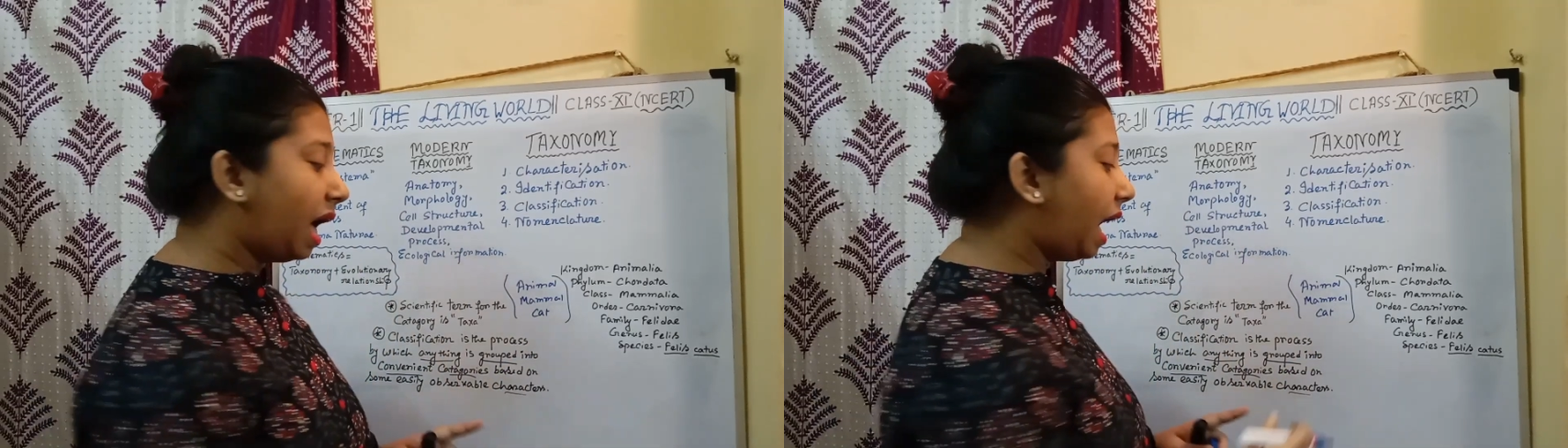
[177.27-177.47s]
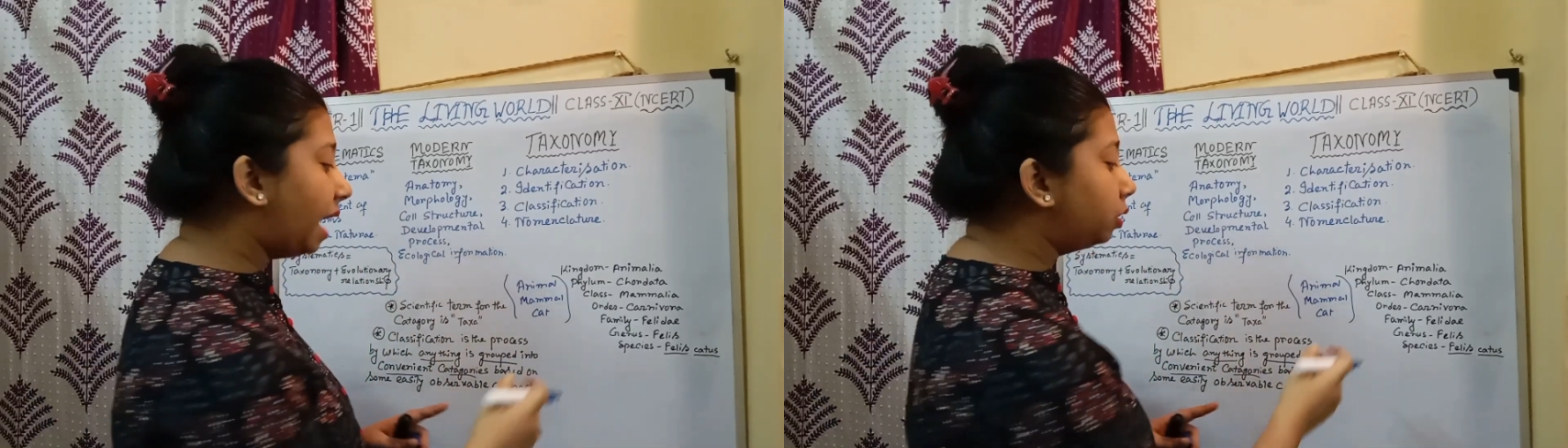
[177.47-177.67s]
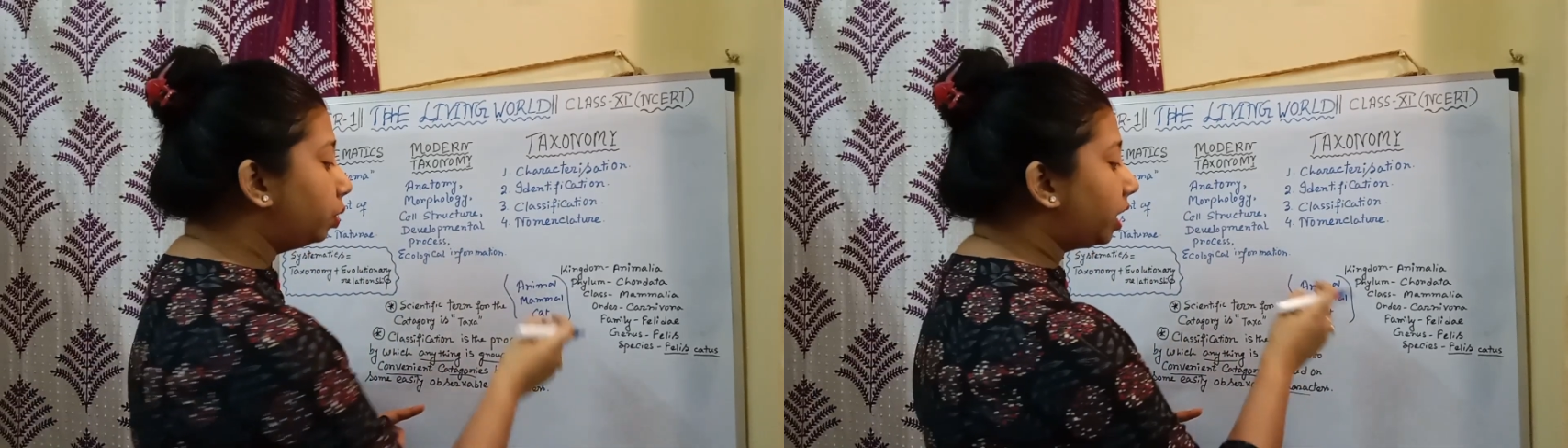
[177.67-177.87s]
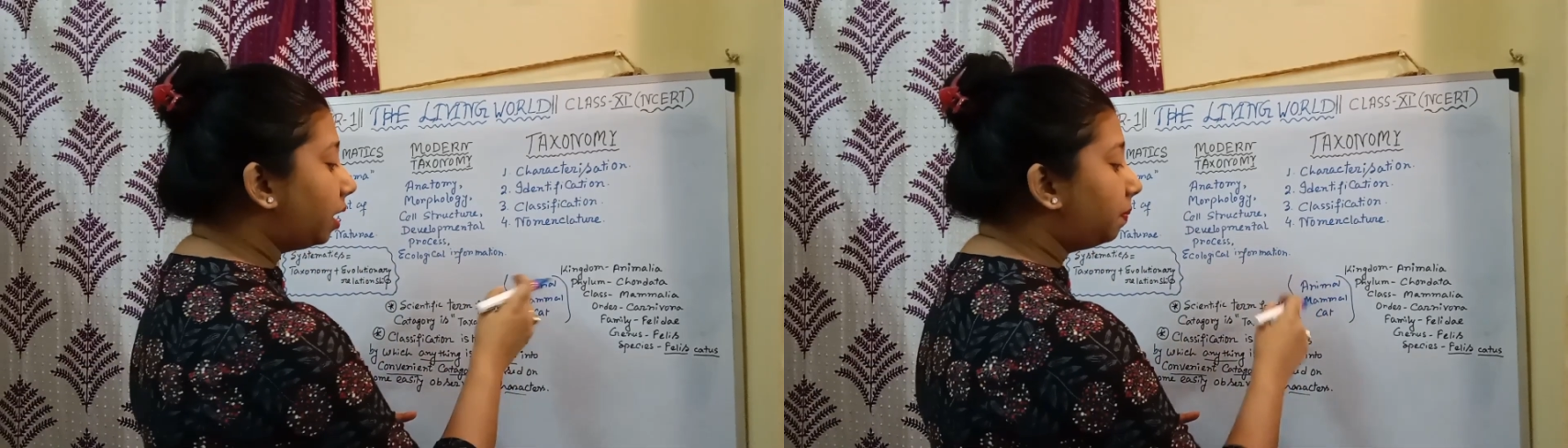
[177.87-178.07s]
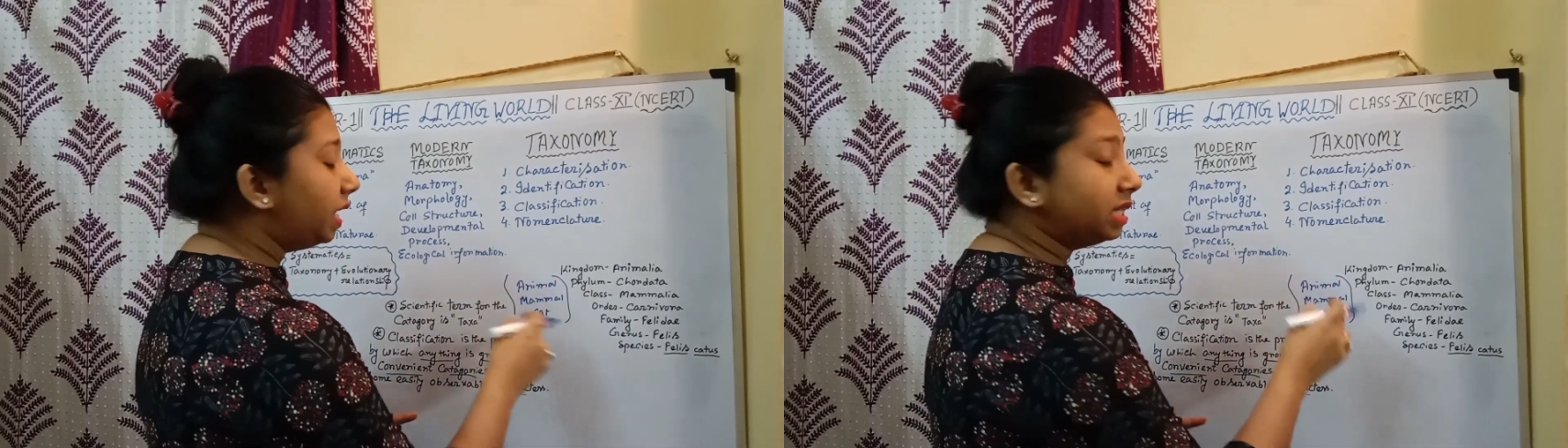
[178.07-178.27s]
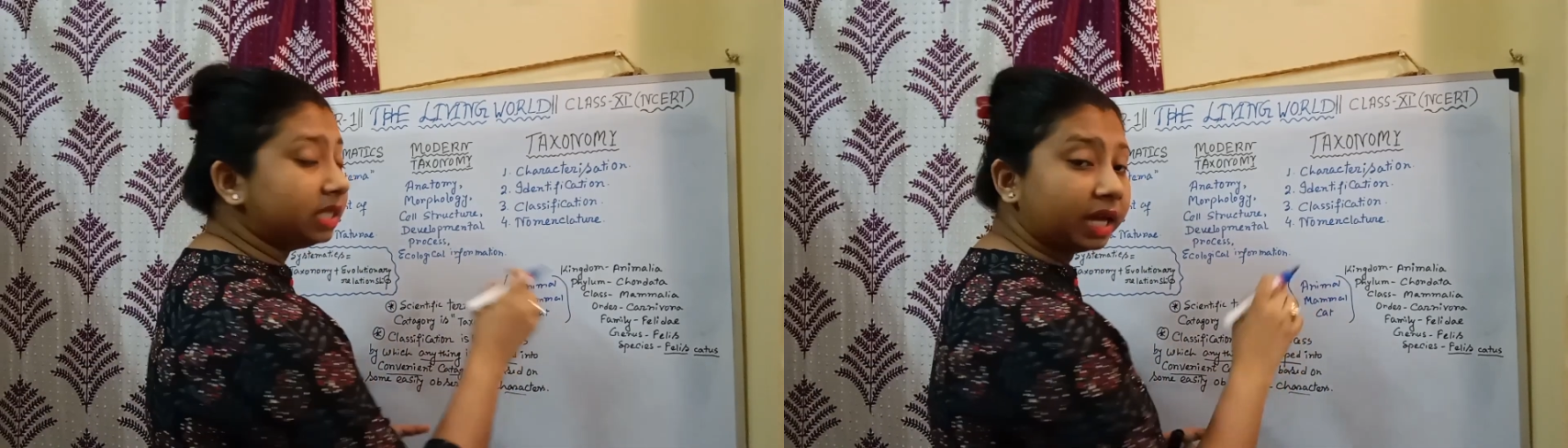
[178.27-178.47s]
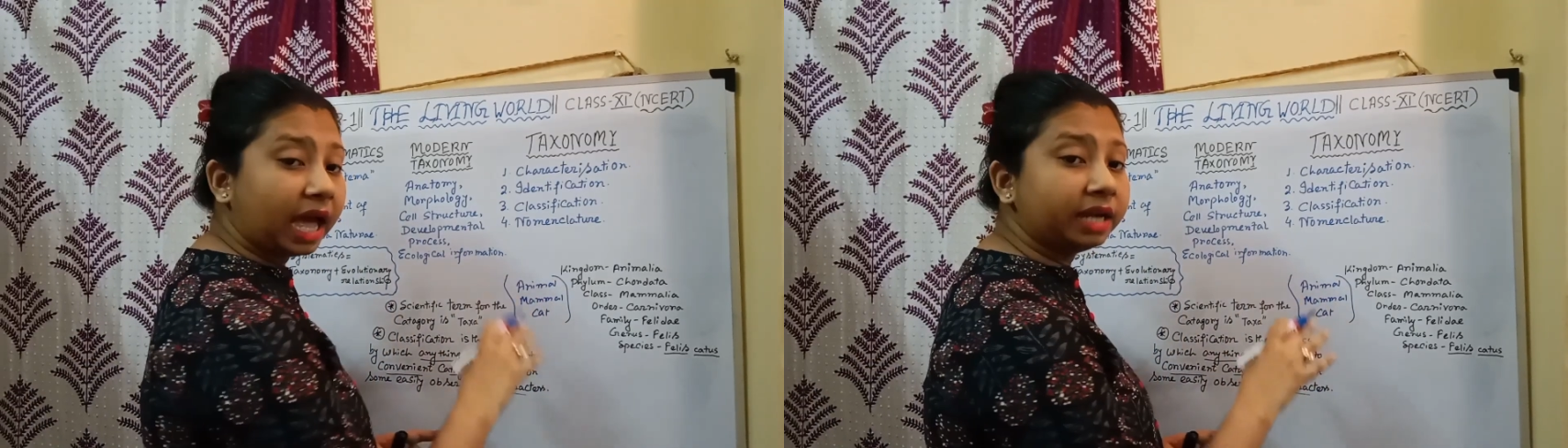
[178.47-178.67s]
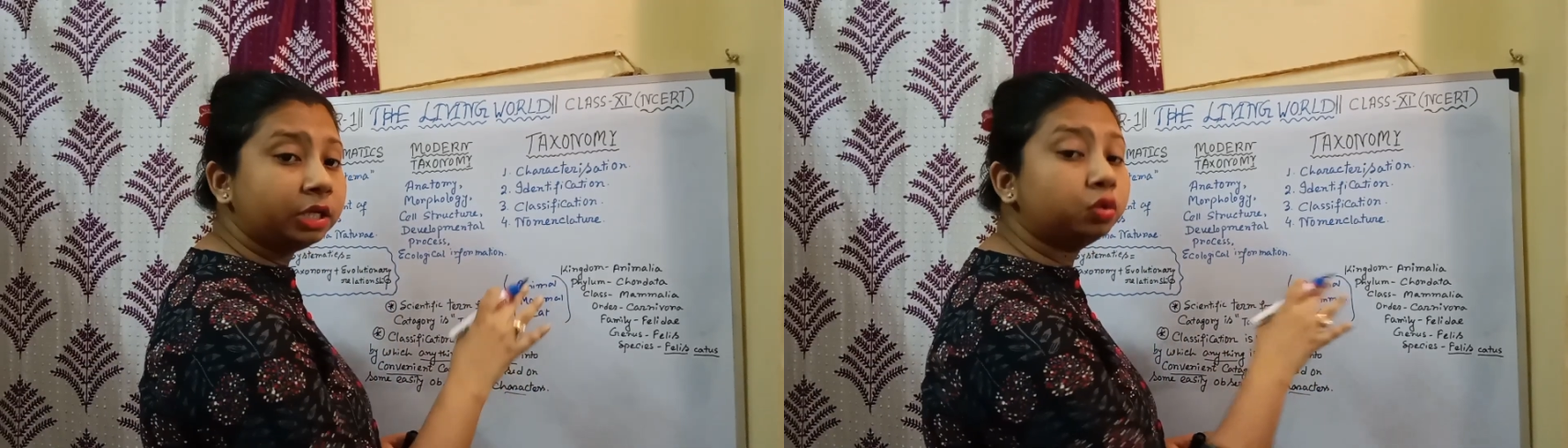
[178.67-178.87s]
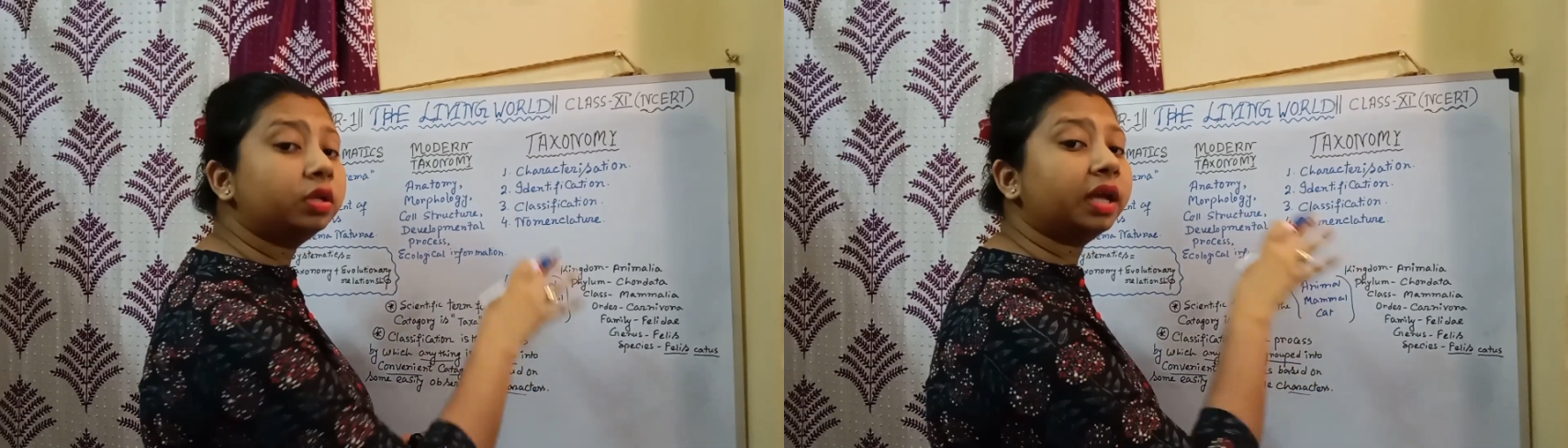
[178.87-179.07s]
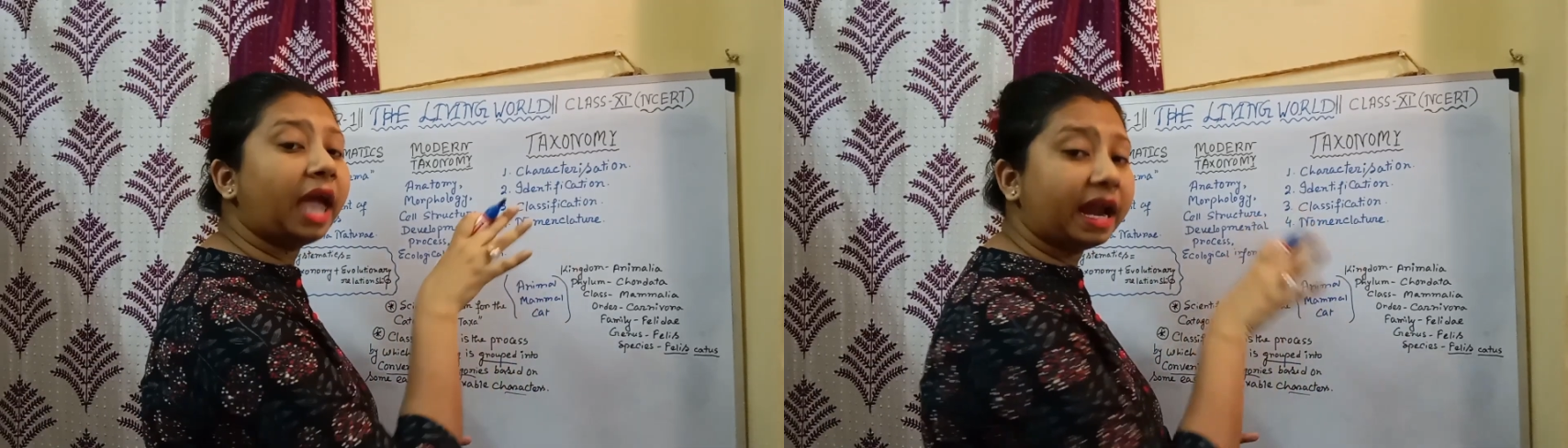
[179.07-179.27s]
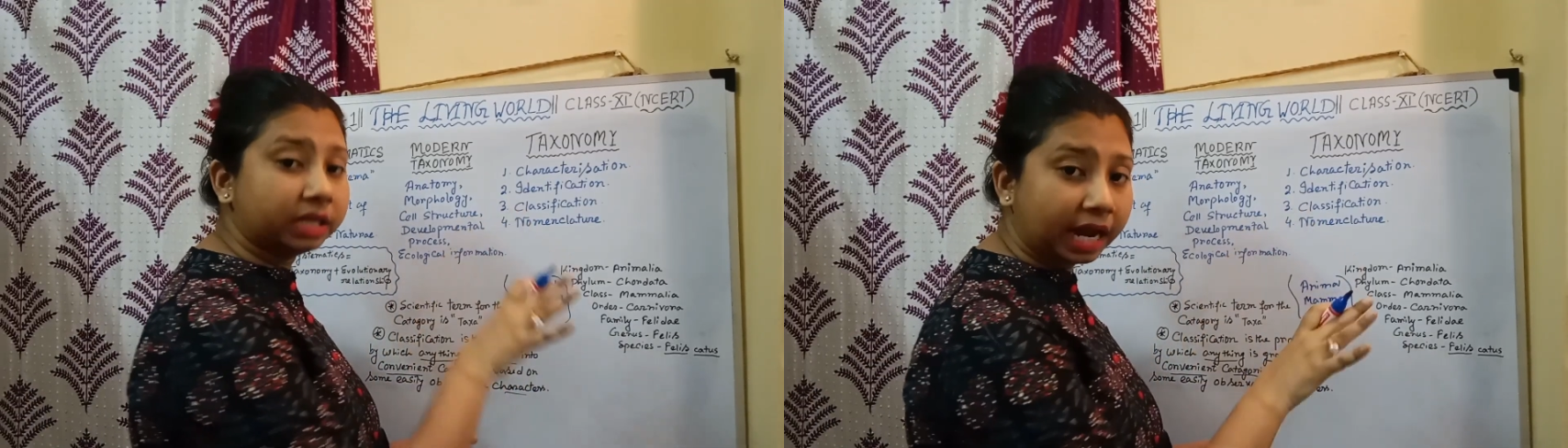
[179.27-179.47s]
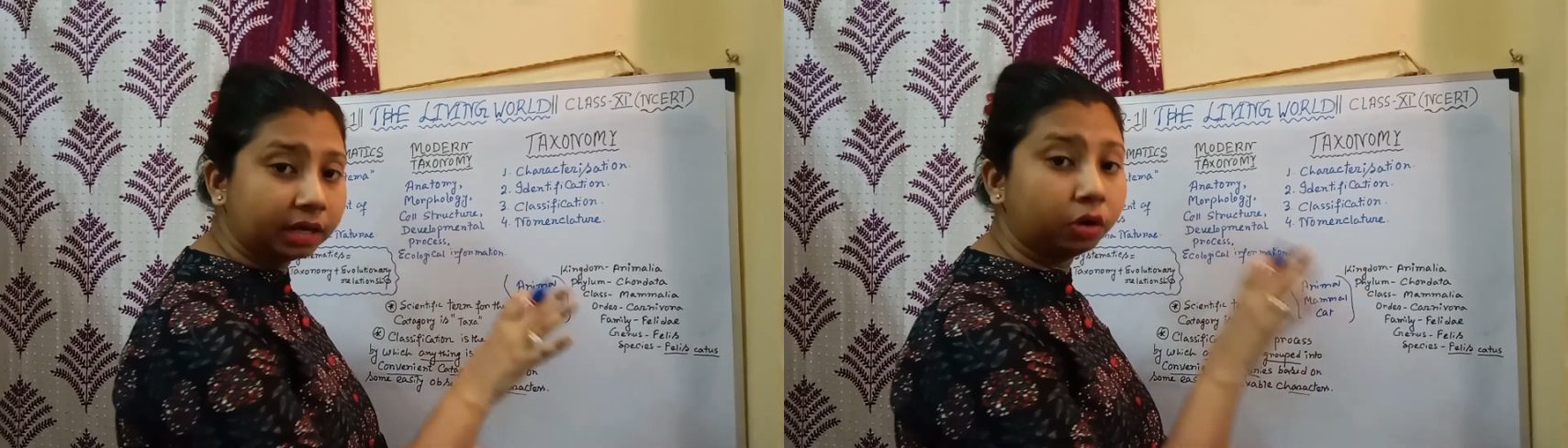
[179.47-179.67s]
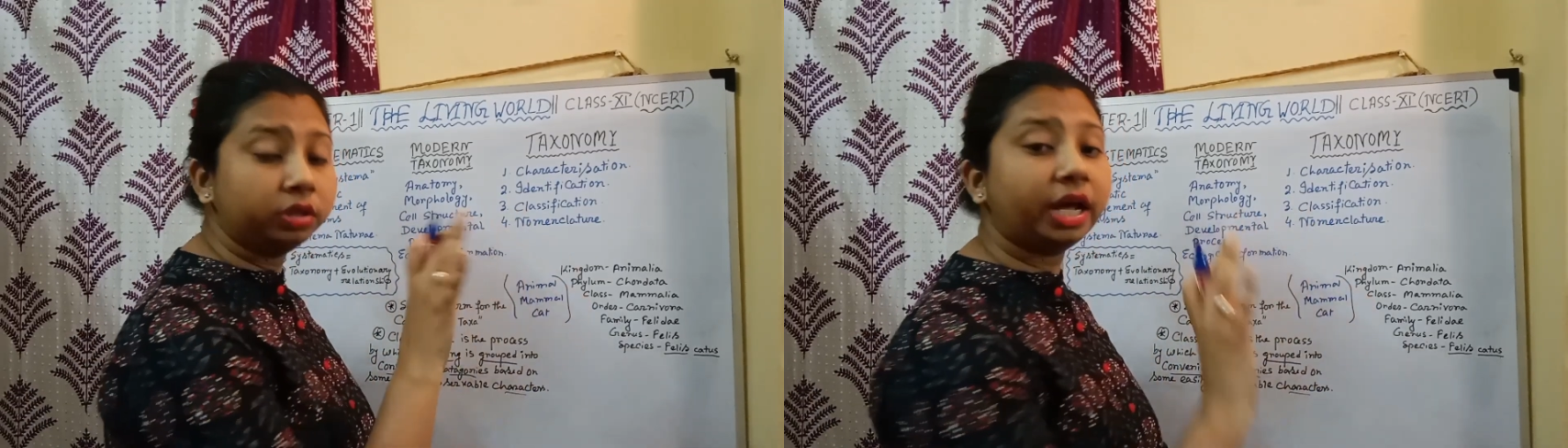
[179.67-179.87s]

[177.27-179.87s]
and we can place the cat into the cat category.